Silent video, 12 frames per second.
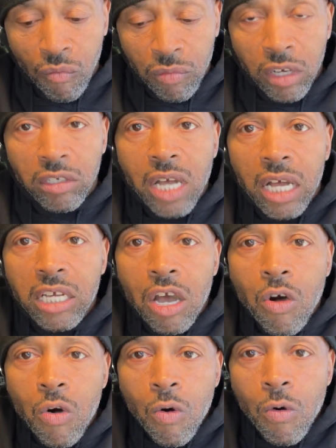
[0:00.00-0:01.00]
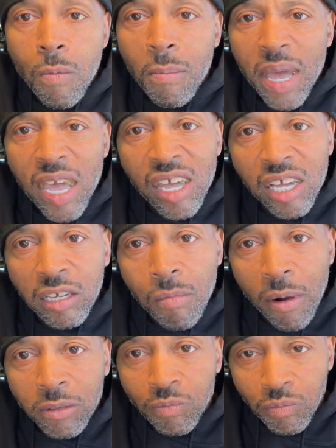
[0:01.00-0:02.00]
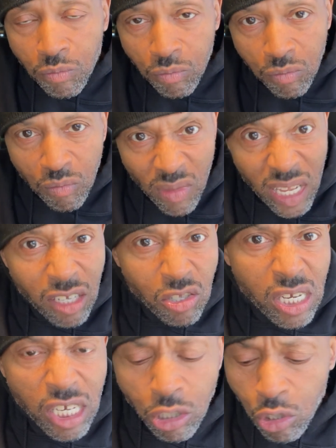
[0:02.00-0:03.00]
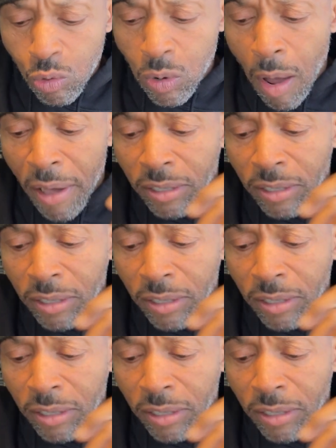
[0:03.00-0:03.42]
It's got that homemade taste to it.